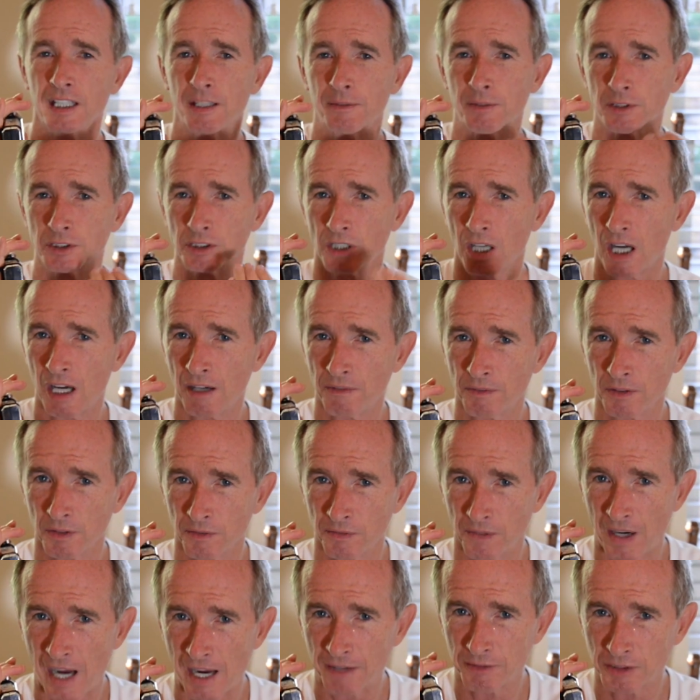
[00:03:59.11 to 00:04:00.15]
if it's off for
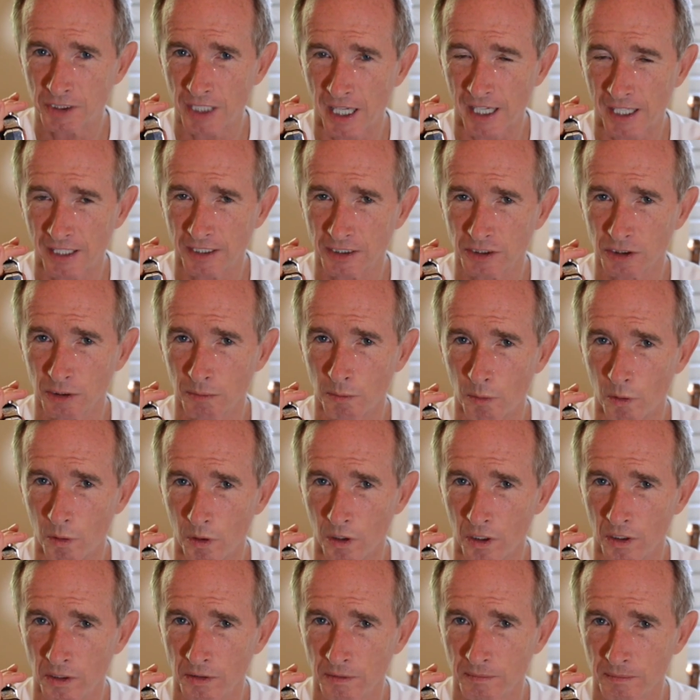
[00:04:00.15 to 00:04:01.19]
5 seconds or
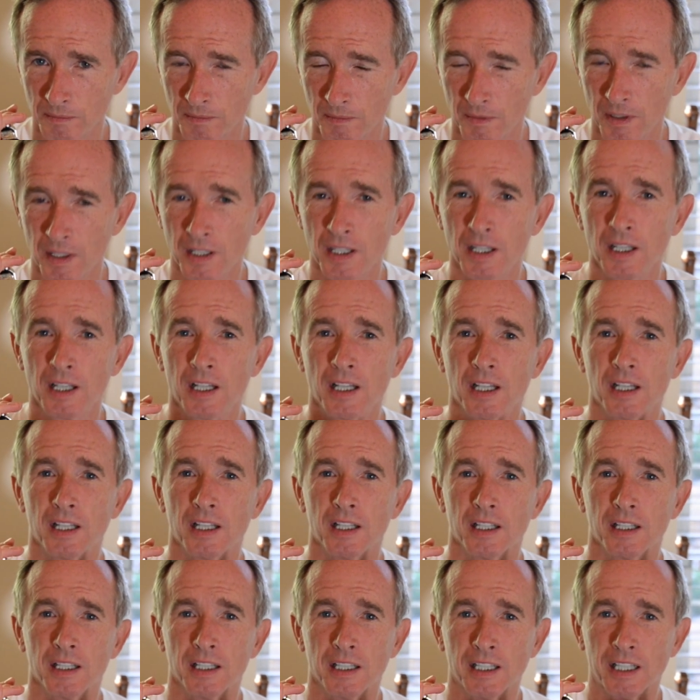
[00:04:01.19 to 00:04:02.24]
more,
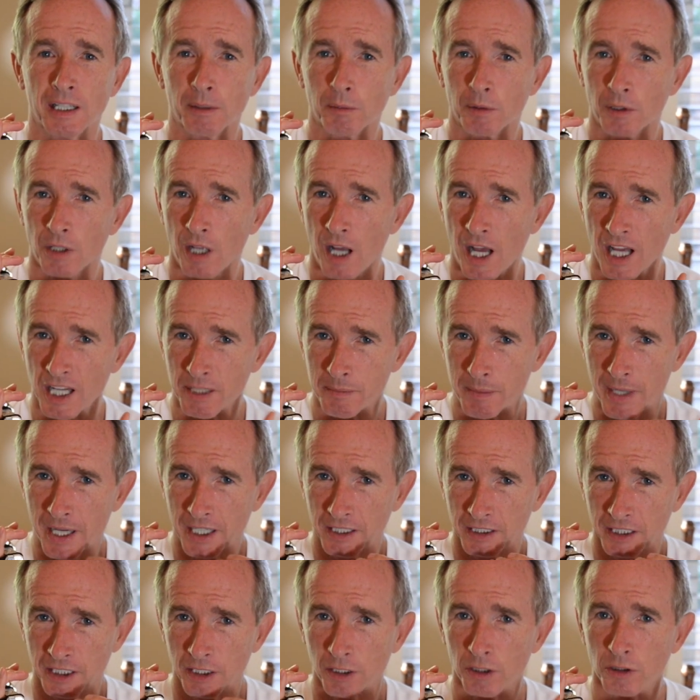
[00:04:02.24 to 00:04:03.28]
it will
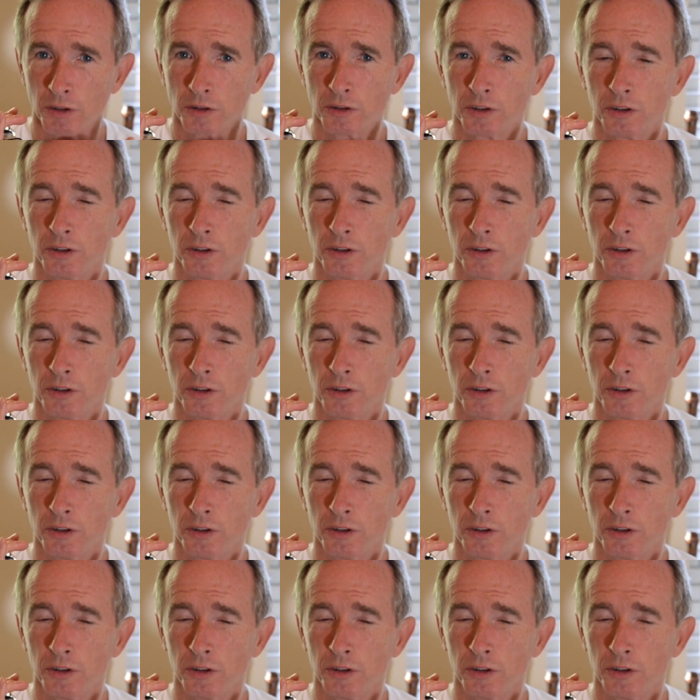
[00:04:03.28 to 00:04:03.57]
automatically go